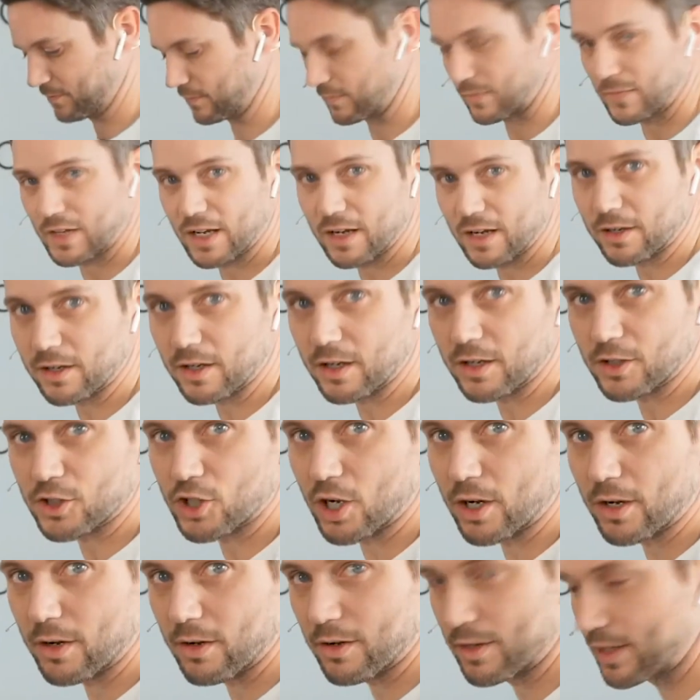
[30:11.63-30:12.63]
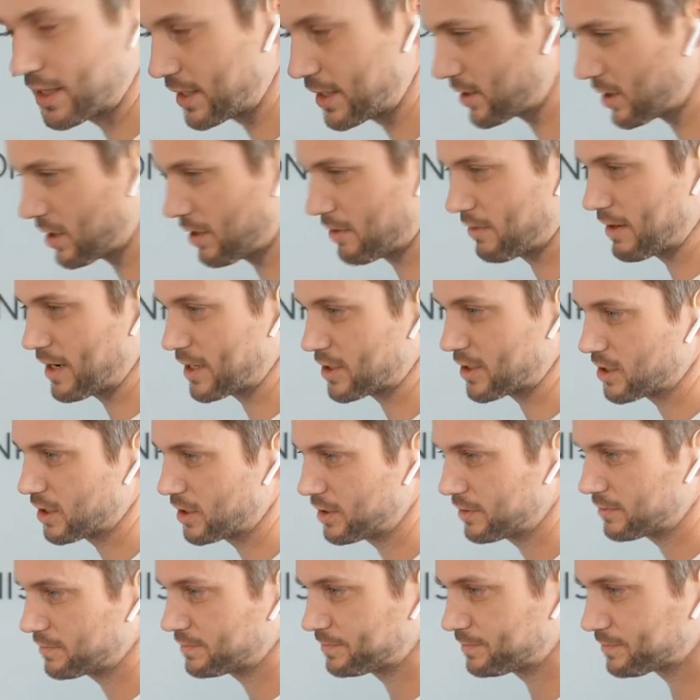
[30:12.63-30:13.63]
I'm going to show you on this
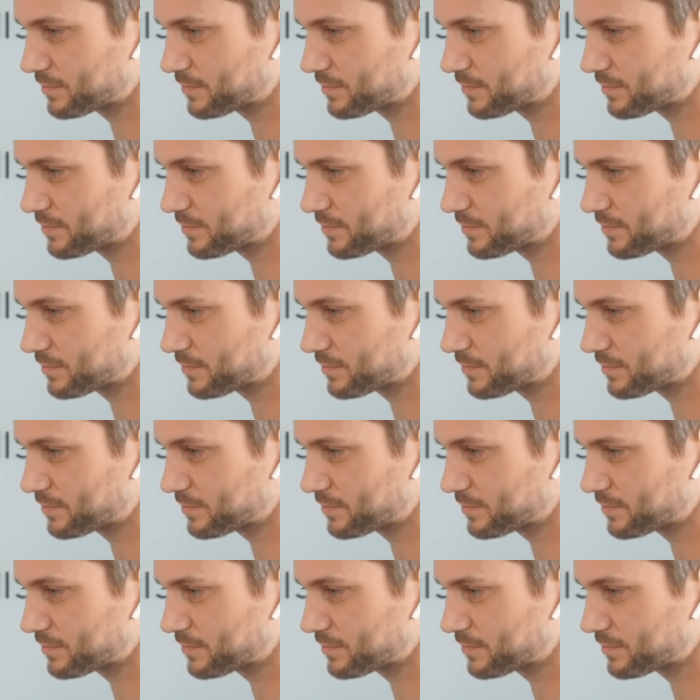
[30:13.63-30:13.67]
direction.